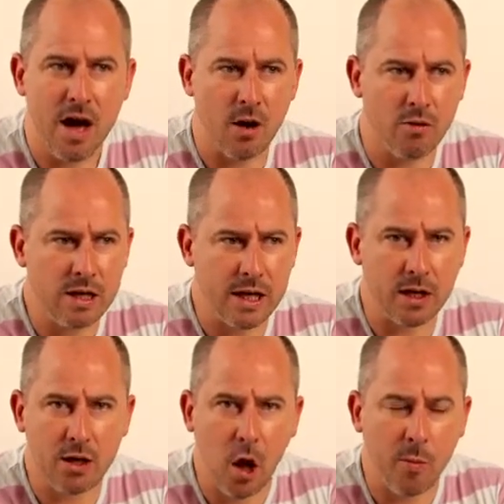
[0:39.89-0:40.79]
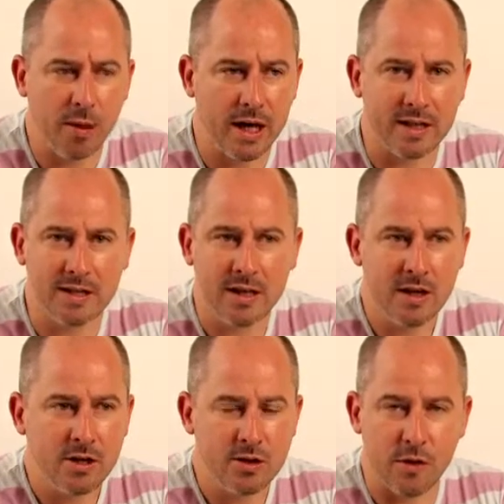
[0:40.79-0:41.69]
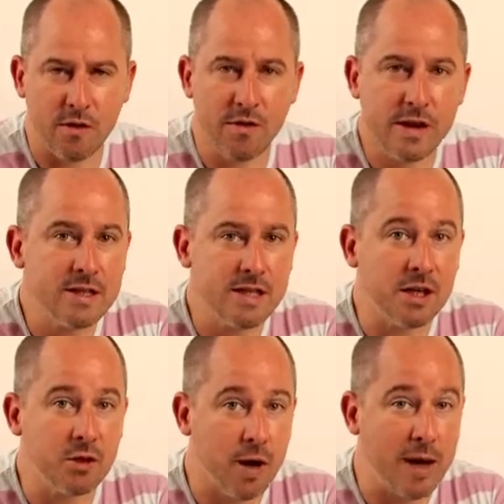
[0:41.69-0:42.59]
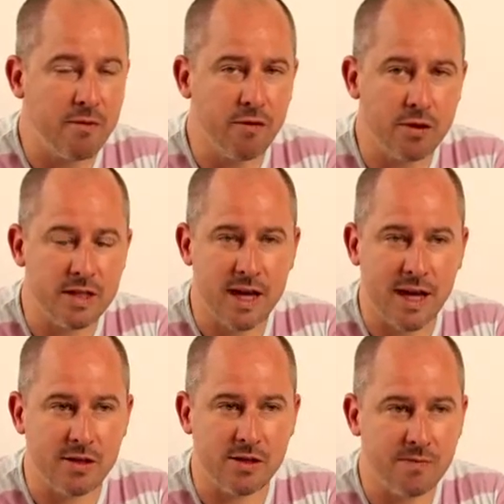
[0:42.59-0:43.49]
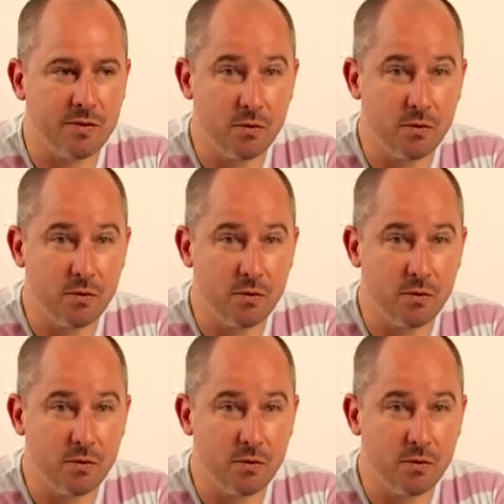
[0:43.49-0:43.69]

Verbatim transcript: a really complex, sort of flinty, grapefruity edge.